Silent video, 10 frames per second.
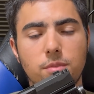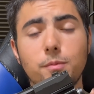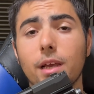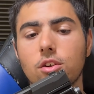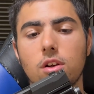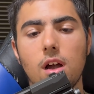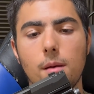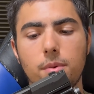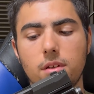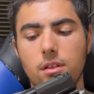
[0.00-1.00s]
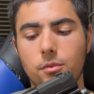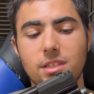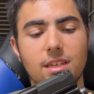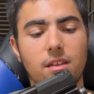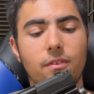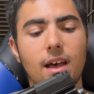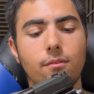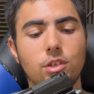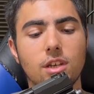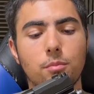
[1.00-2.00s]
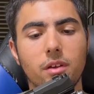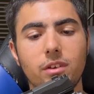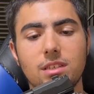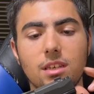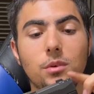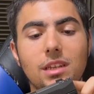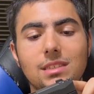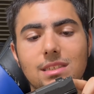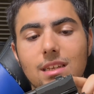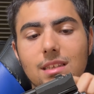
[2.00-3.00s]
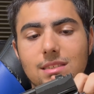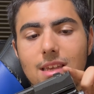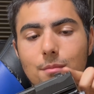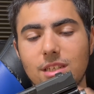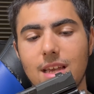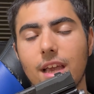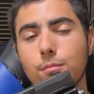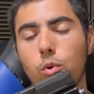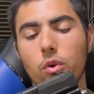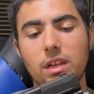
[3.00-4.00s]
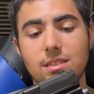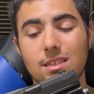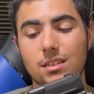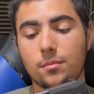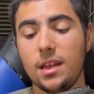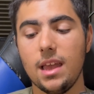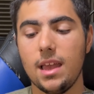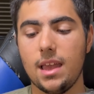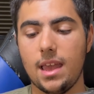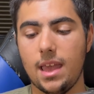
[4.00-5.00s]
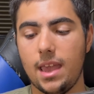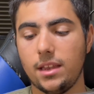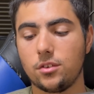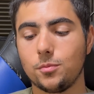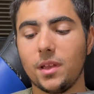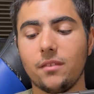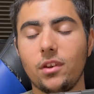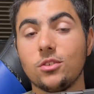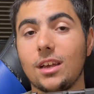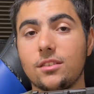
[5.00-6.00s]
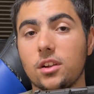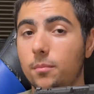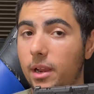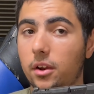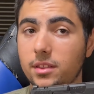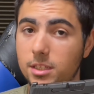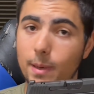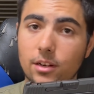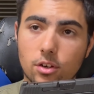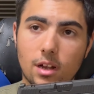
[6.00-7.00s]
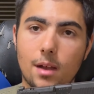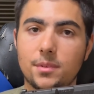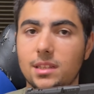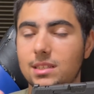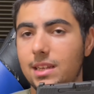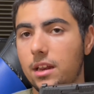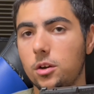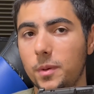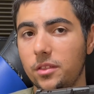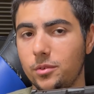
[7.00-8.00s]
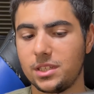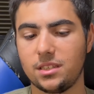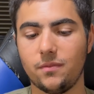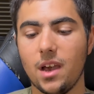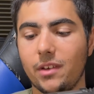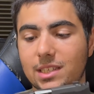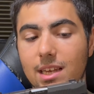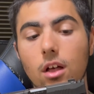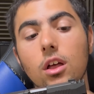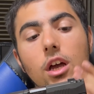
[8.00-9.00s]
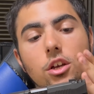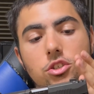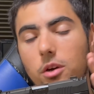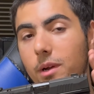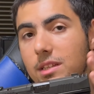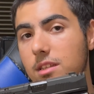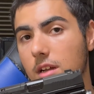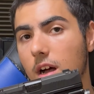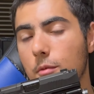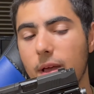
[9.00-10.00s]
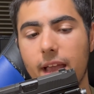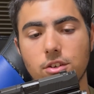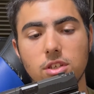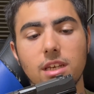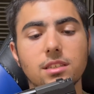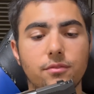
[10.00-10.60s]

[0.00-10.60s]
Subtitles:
Spectre Comp 365 we saw previously, we did see this same exact porting system, and there's plenty of videos out there comparing the Spectre comp to the standard P365 XL, showing that the comp actually is